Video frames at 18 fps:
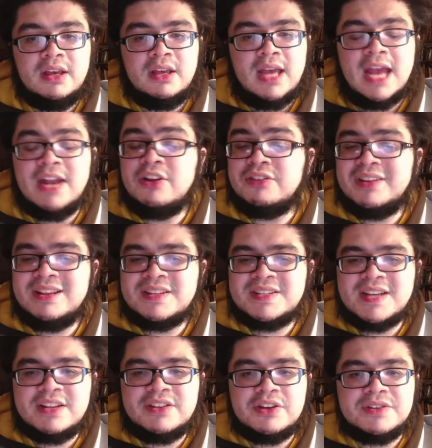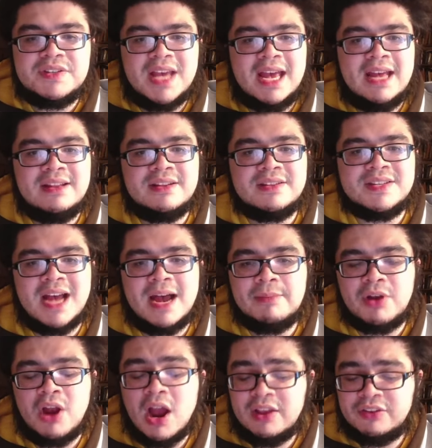Enyel De Los Santos and
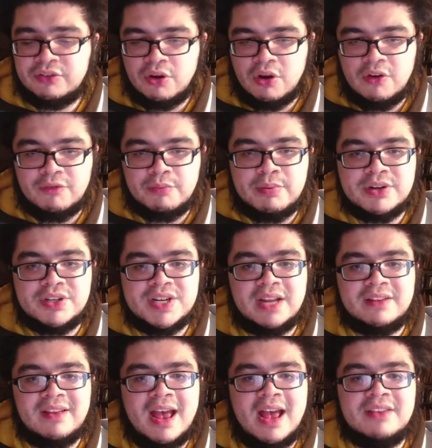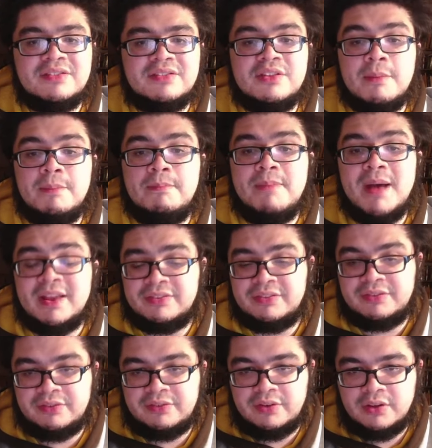Tom Cosgrove project as the
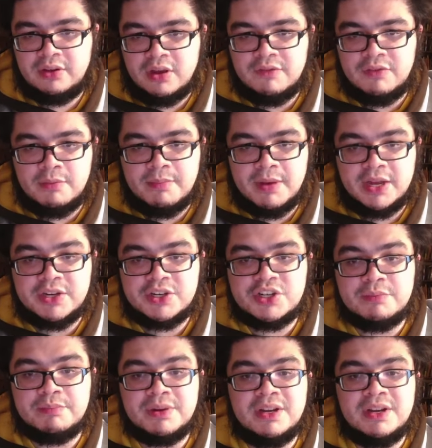best of the bunch,